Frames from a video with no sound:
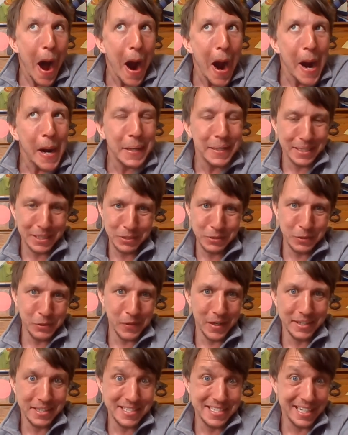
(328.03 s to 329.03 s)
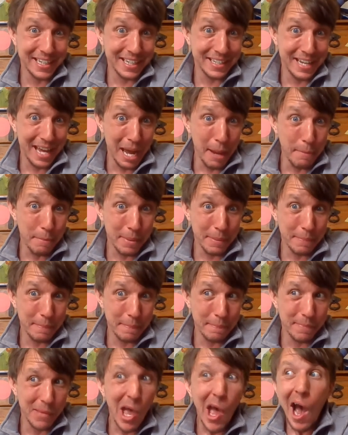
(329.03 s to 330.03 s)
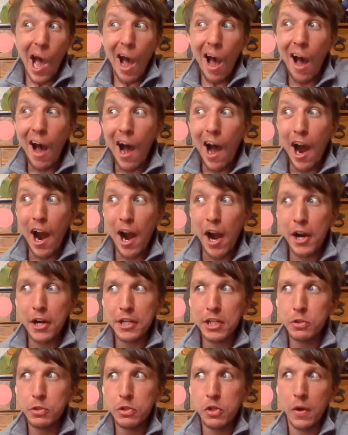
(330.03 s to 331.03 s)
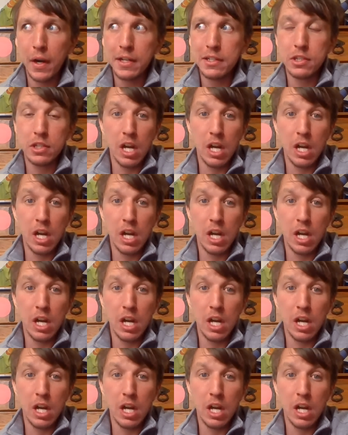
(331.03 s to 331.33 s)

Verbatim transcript: Are you going to take a nap? Are you going